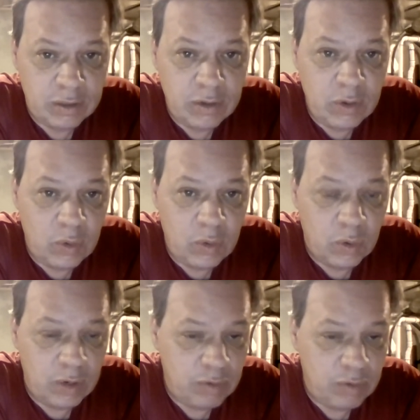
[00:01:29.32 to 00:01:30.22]

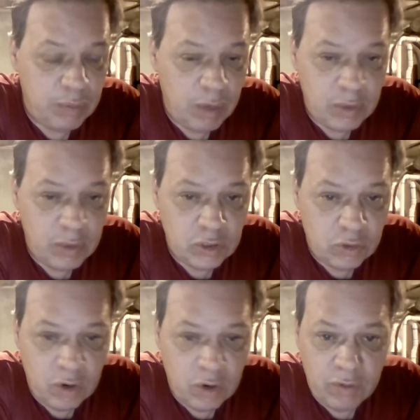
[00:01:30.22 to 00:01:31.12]
or every prime
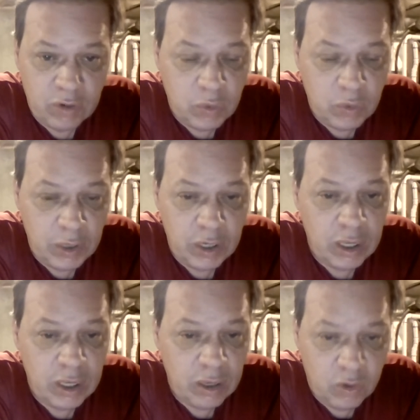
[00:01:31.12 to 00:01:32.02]
minister or every queen
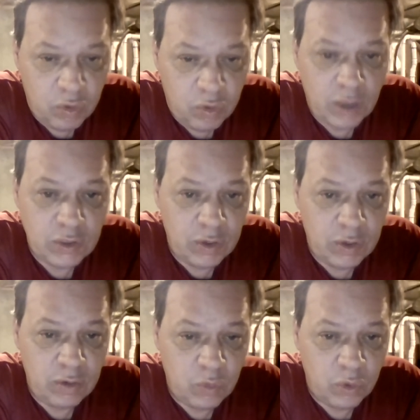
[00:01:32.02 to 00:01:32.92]
across
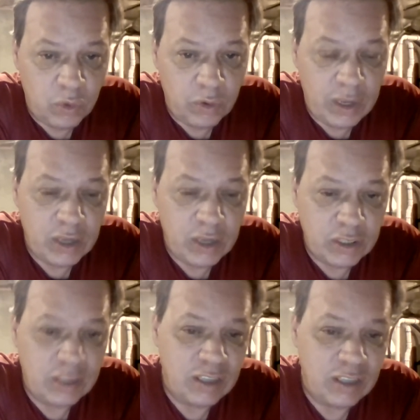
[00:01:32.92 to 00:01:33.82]
the world
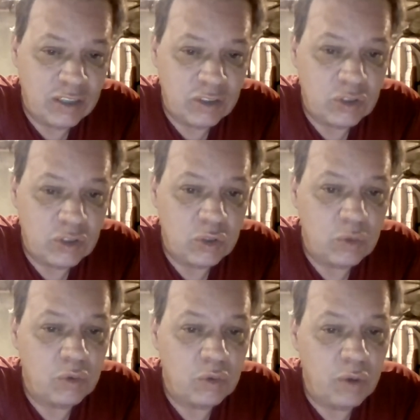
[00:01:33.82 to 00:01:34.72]
actually listens
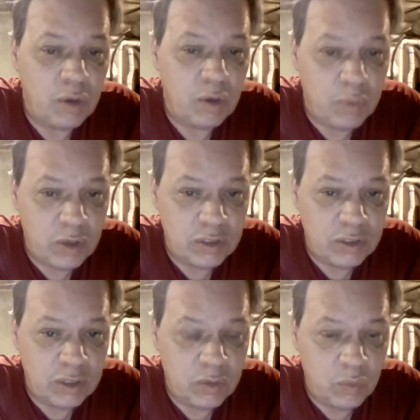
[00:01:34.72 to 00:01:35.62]
to our
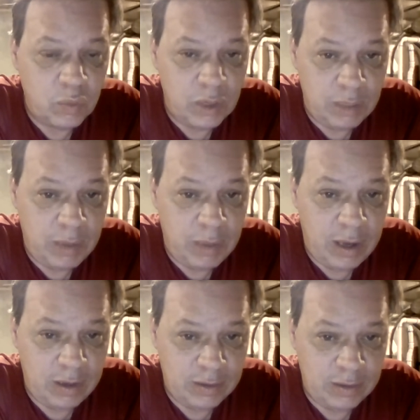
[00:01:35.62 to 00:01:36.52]
president when he
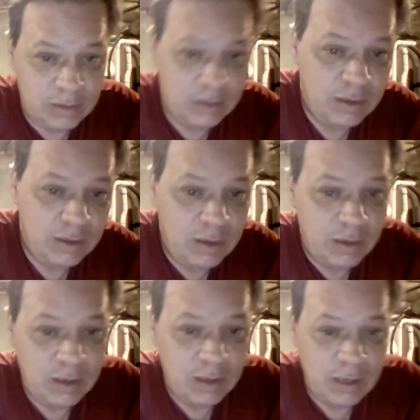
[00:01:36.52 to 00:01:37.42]
panics.
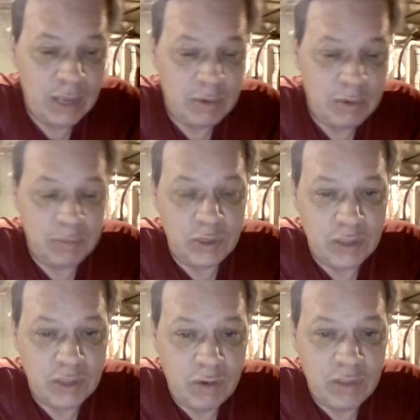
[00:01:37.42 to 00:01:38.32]
I mean, please,
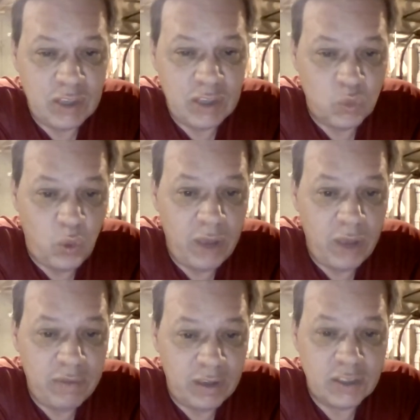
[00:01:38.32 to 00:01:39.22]
I don't even think his
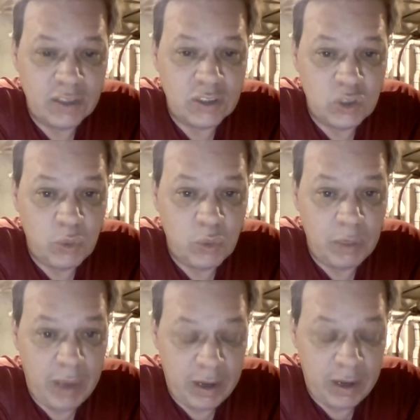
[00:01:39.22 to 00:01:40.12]
wife listens to when he
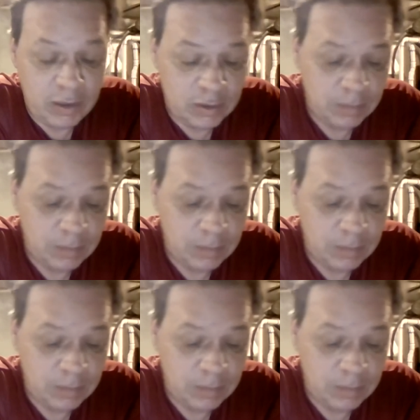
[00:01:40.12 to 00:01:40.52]
panics.